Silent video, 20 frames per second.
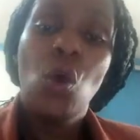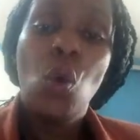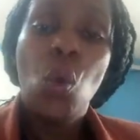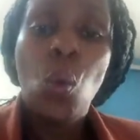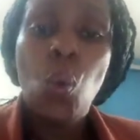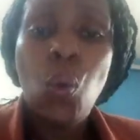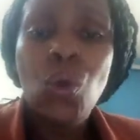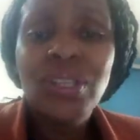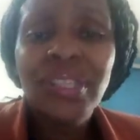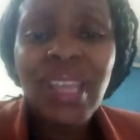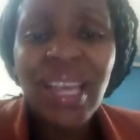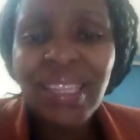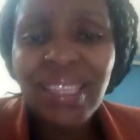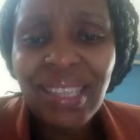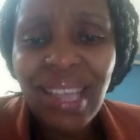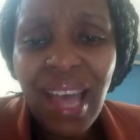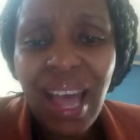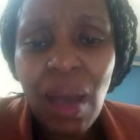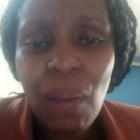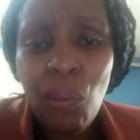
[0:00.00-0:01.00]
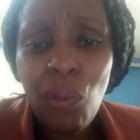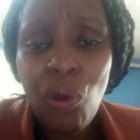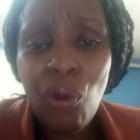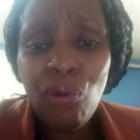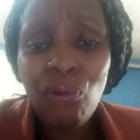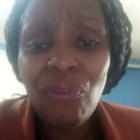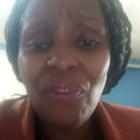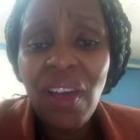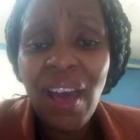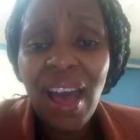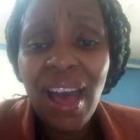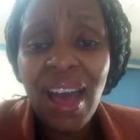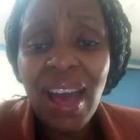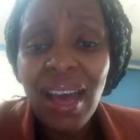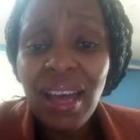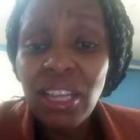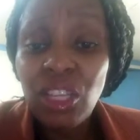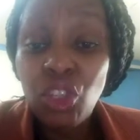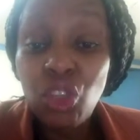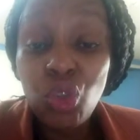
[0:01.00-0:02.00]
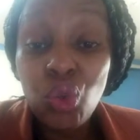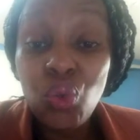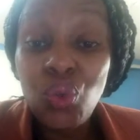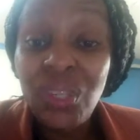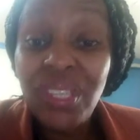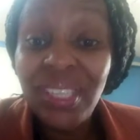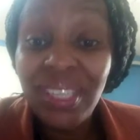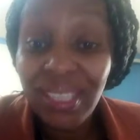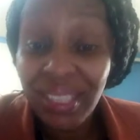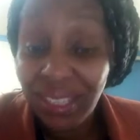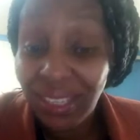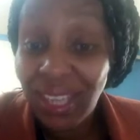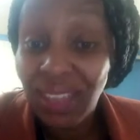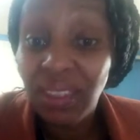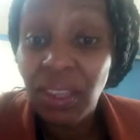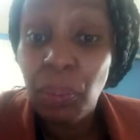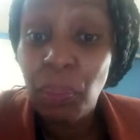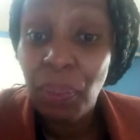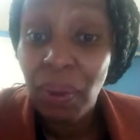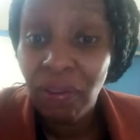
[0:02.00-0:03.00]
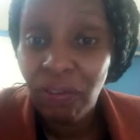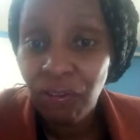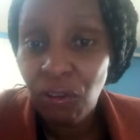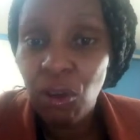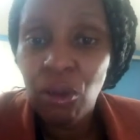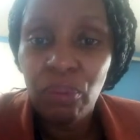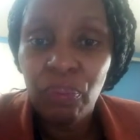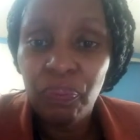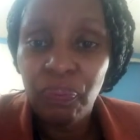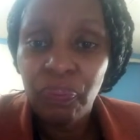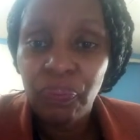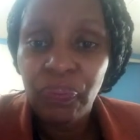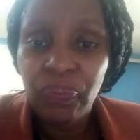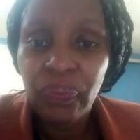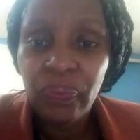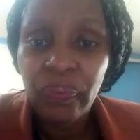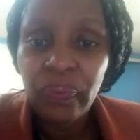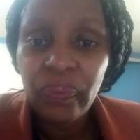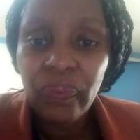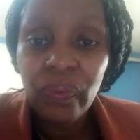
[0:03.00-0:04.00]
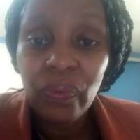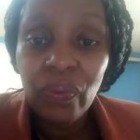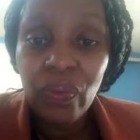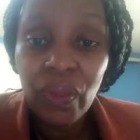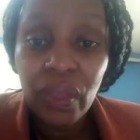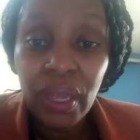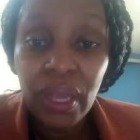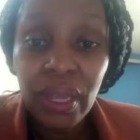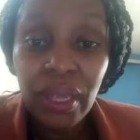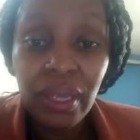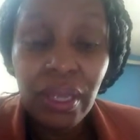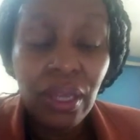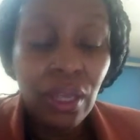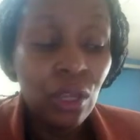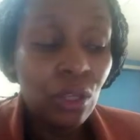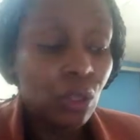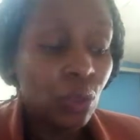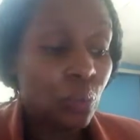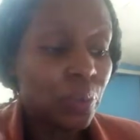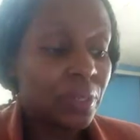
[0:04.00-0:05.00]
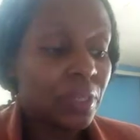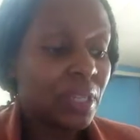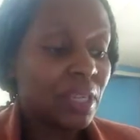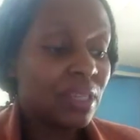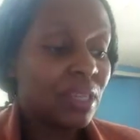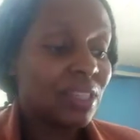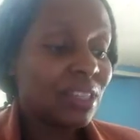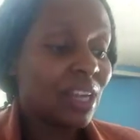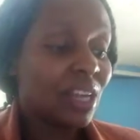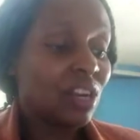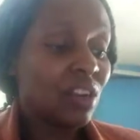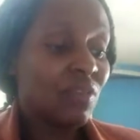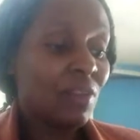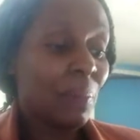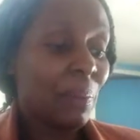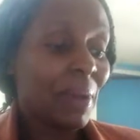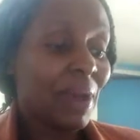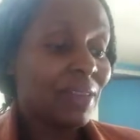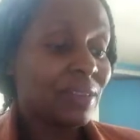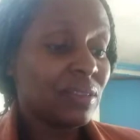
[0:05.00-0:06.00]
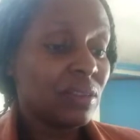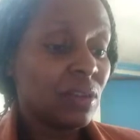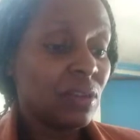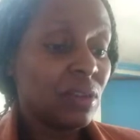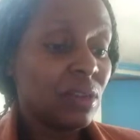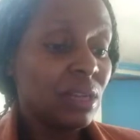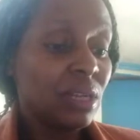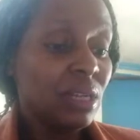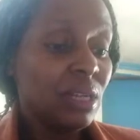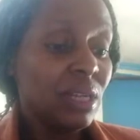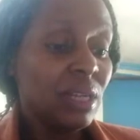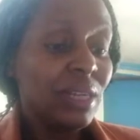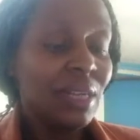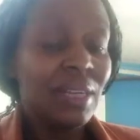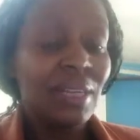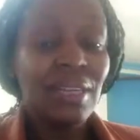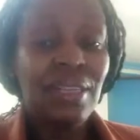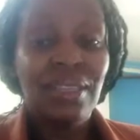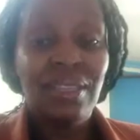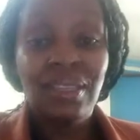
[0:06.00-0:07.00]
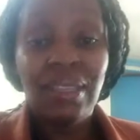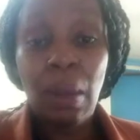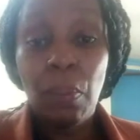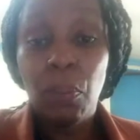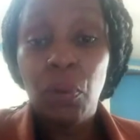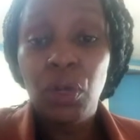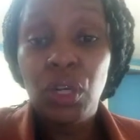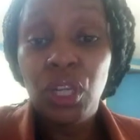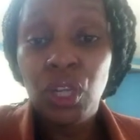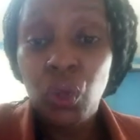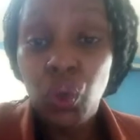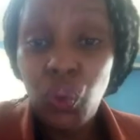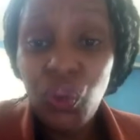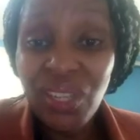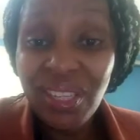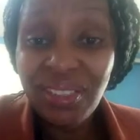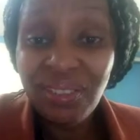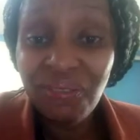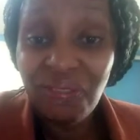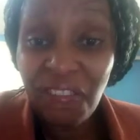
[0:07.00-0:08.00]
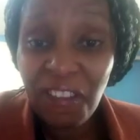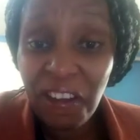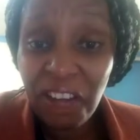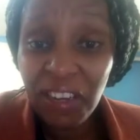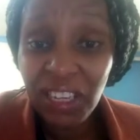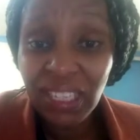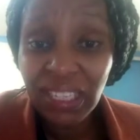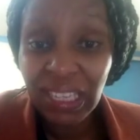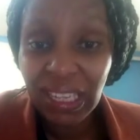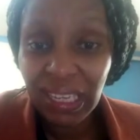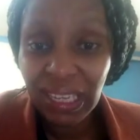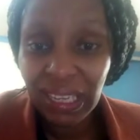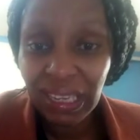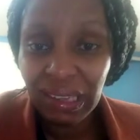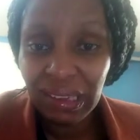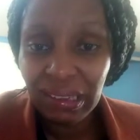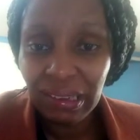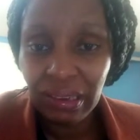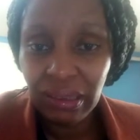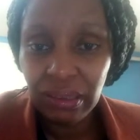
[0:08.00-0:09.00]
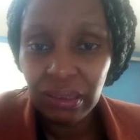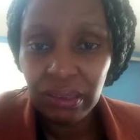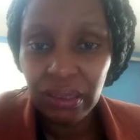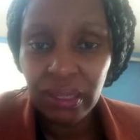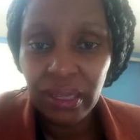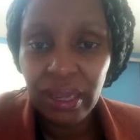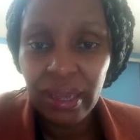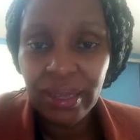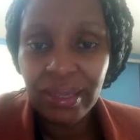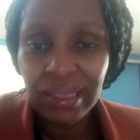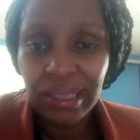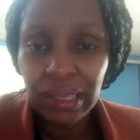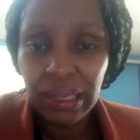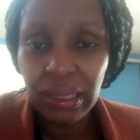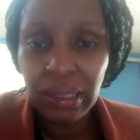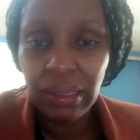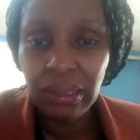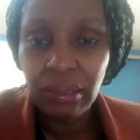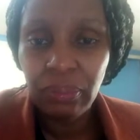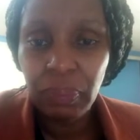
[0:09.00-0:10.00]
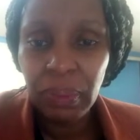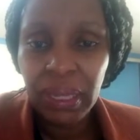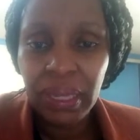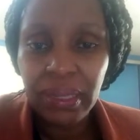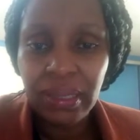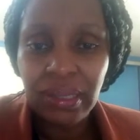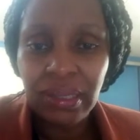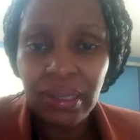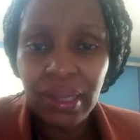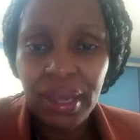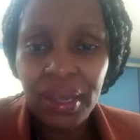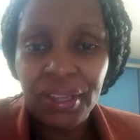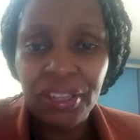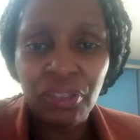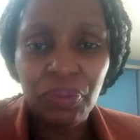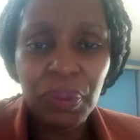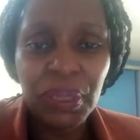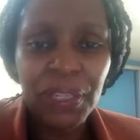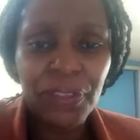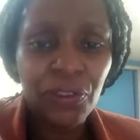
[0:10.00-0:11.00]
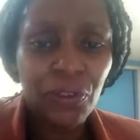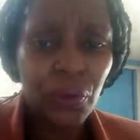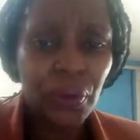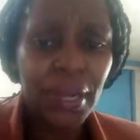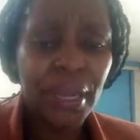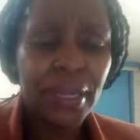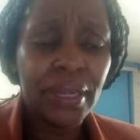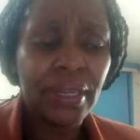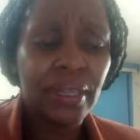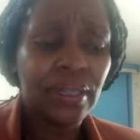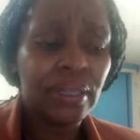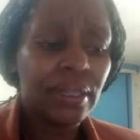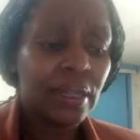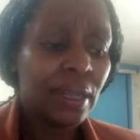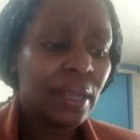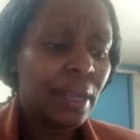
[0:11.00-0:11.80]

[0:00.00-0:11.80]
what are some of the duties that they perform? Okay, so we say this kind of a person is somebody who is very skilled. Skilled means he's been trained.